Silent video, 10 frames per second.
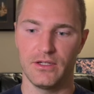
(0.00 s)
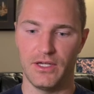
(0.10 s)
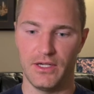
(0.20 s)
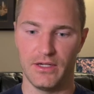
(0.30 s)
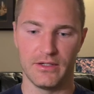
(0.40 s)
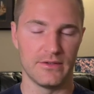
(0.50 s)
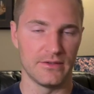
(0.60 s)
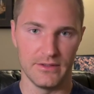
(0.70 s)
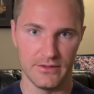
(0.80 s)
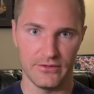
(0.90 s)

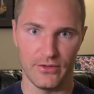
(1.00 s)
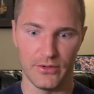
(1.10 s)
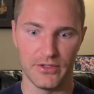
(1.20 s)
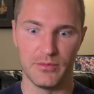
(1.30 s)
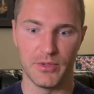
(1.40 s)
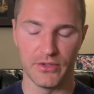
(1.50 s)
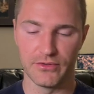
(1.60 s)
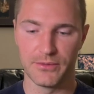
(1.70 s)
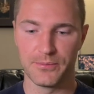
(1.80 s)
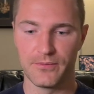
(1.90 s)
and installed and
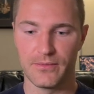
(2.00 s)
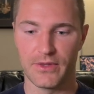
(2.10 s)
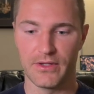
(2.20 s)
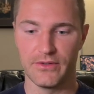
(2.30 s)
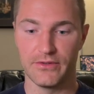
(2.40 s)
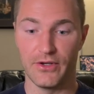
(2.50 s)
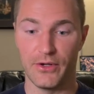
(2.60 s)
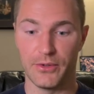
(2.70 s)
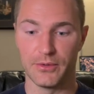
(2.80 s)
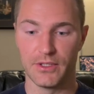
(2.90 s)
built.
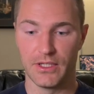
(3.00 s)
So